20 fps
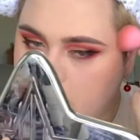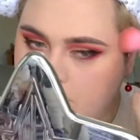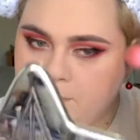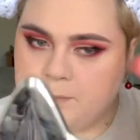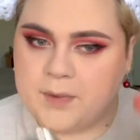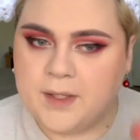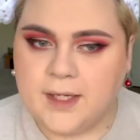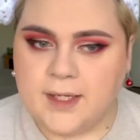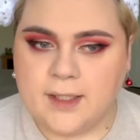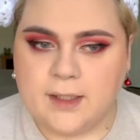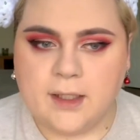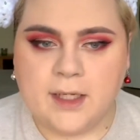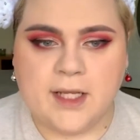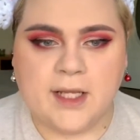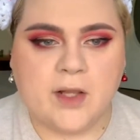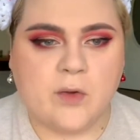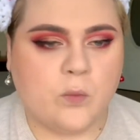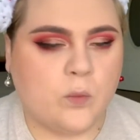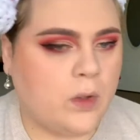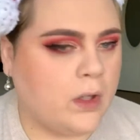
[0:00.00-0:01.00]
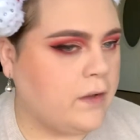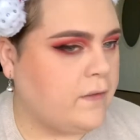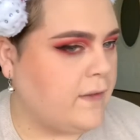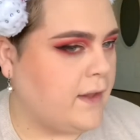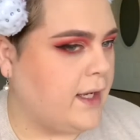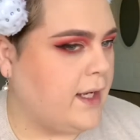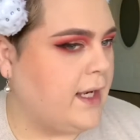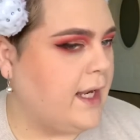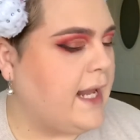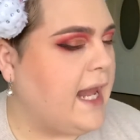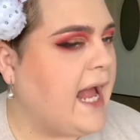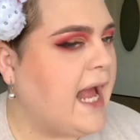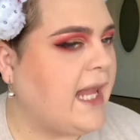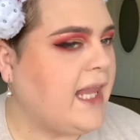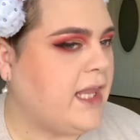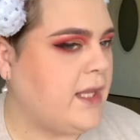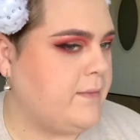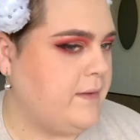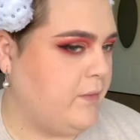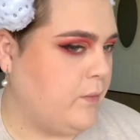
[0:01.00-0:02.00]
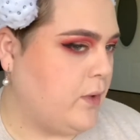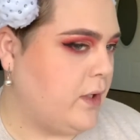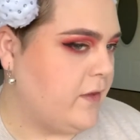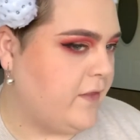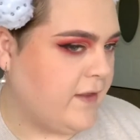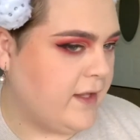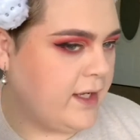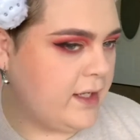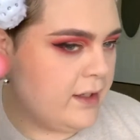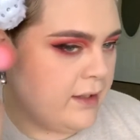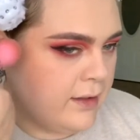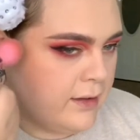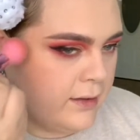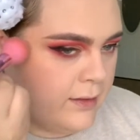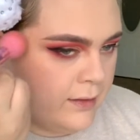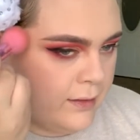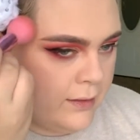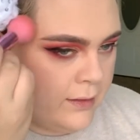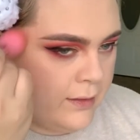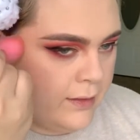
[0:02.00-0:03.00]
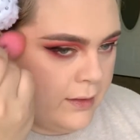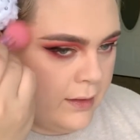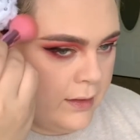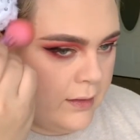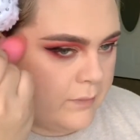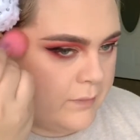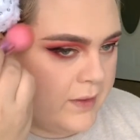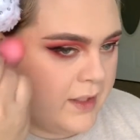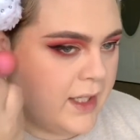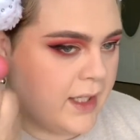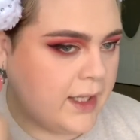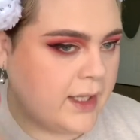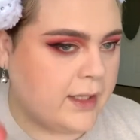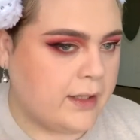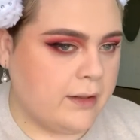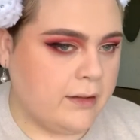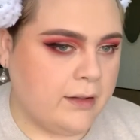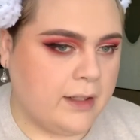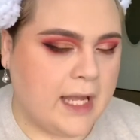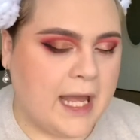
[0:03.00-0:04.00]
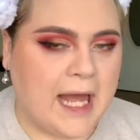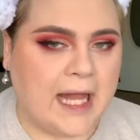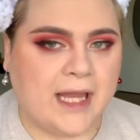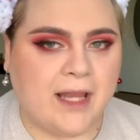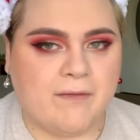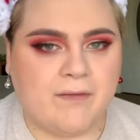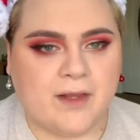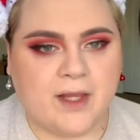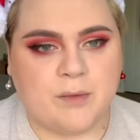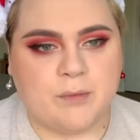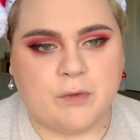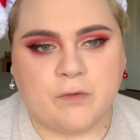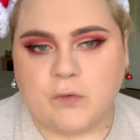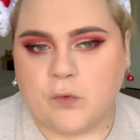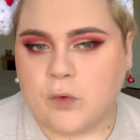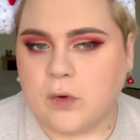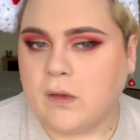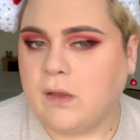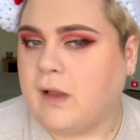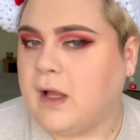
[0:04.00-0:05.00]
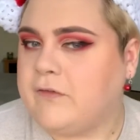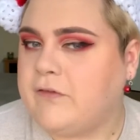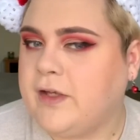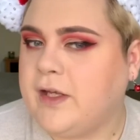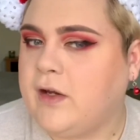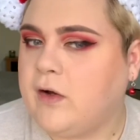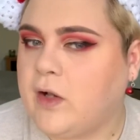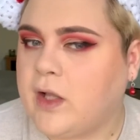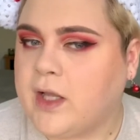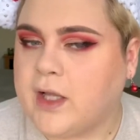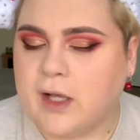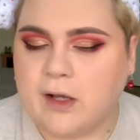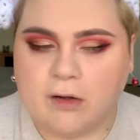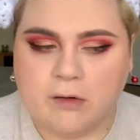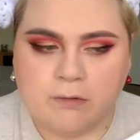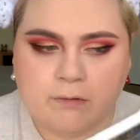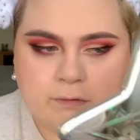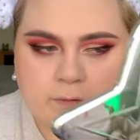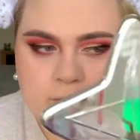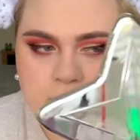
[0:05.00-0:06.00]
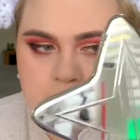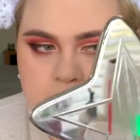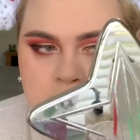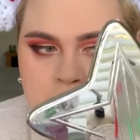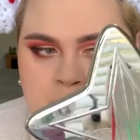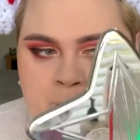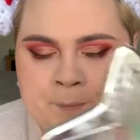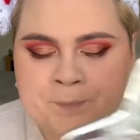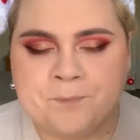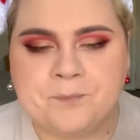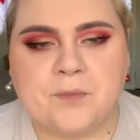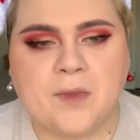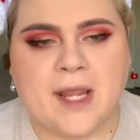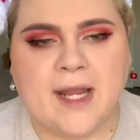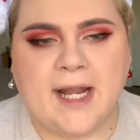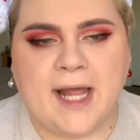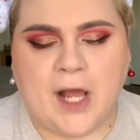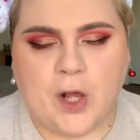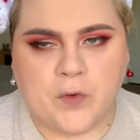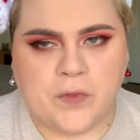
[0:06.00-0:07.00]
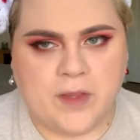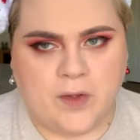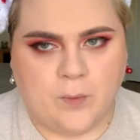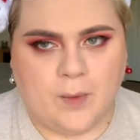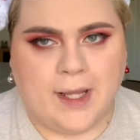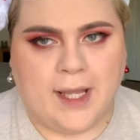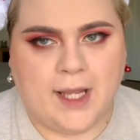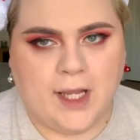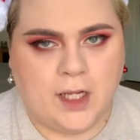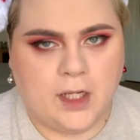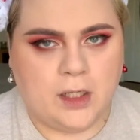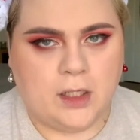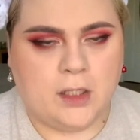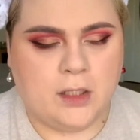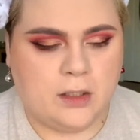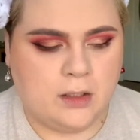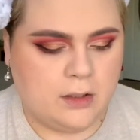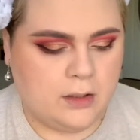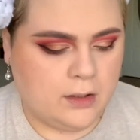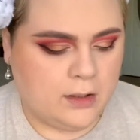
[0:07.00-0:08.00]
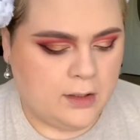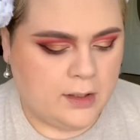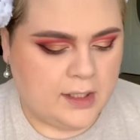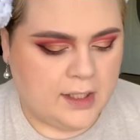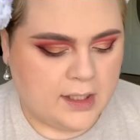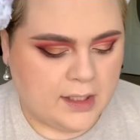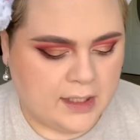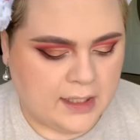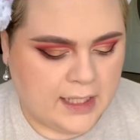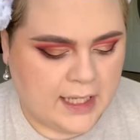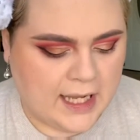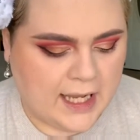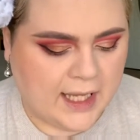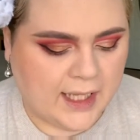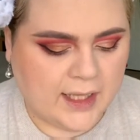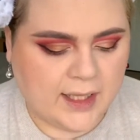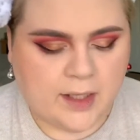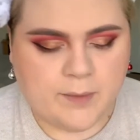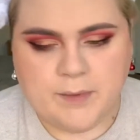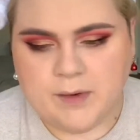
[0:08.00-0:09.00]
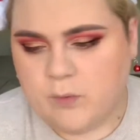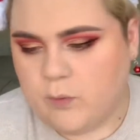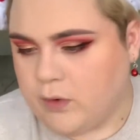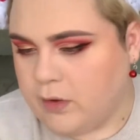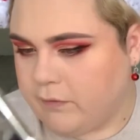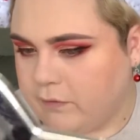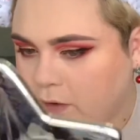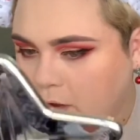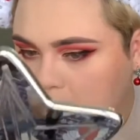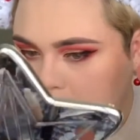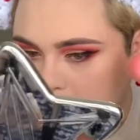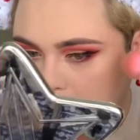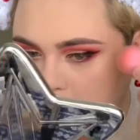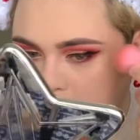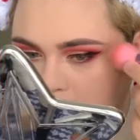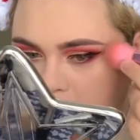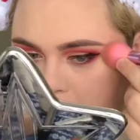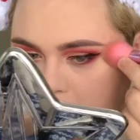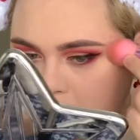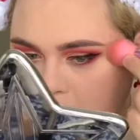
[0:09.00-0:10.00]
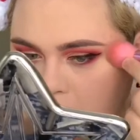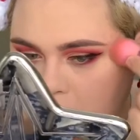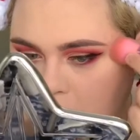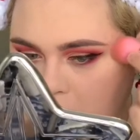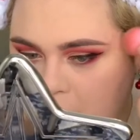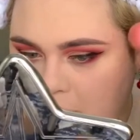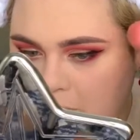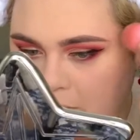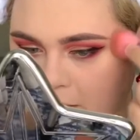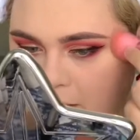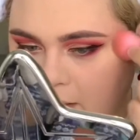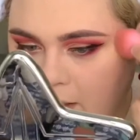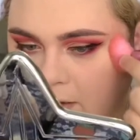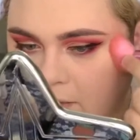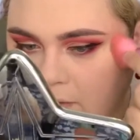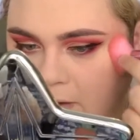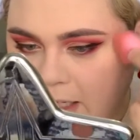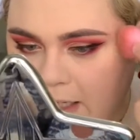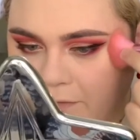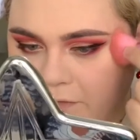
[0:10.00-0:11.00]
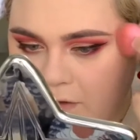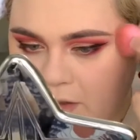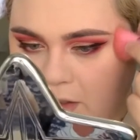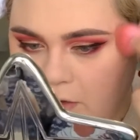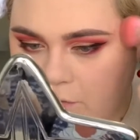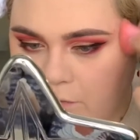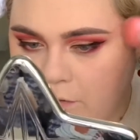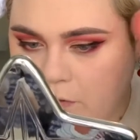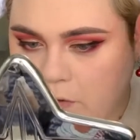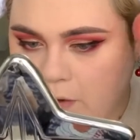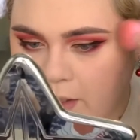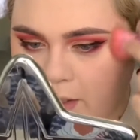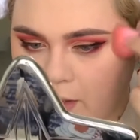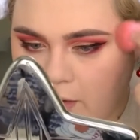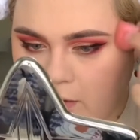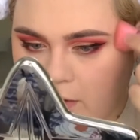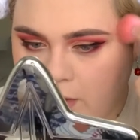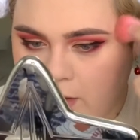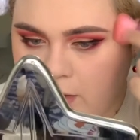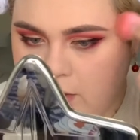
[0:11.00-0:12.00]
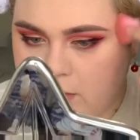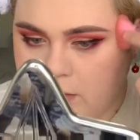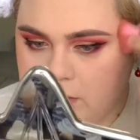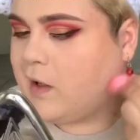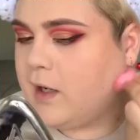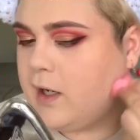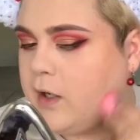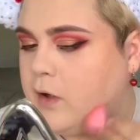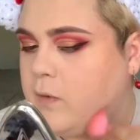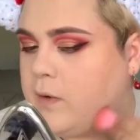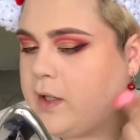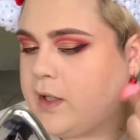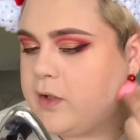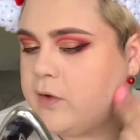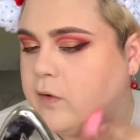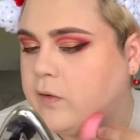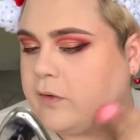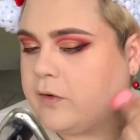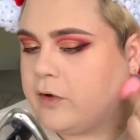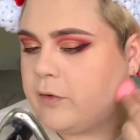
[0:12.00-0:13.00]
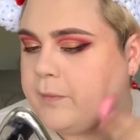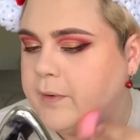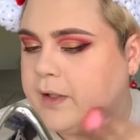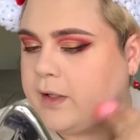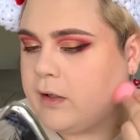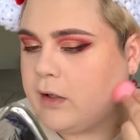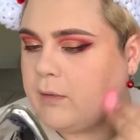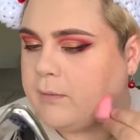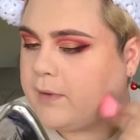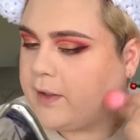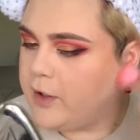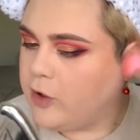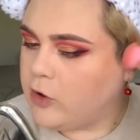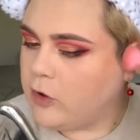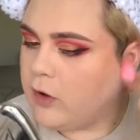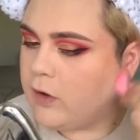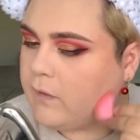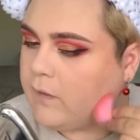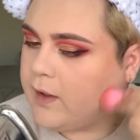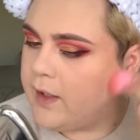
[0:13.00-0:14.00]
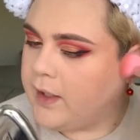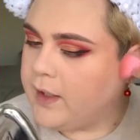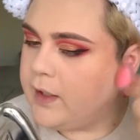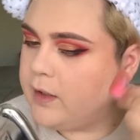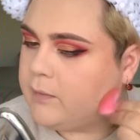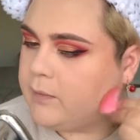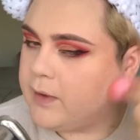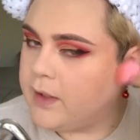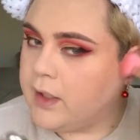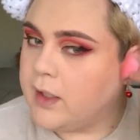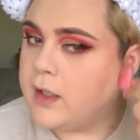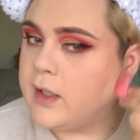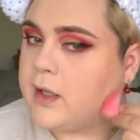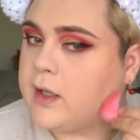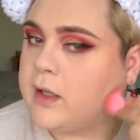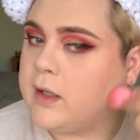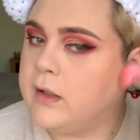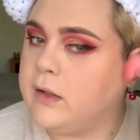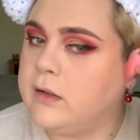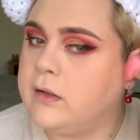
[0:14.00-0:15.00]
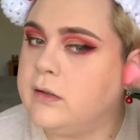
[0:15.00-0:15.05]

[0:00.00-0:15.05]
But it's worth it. It has to be worth it. Because, as I've said before, loving yourself in a healthy way has to be one of your most important things in life that you focus on. I always do a little bit on my jawline because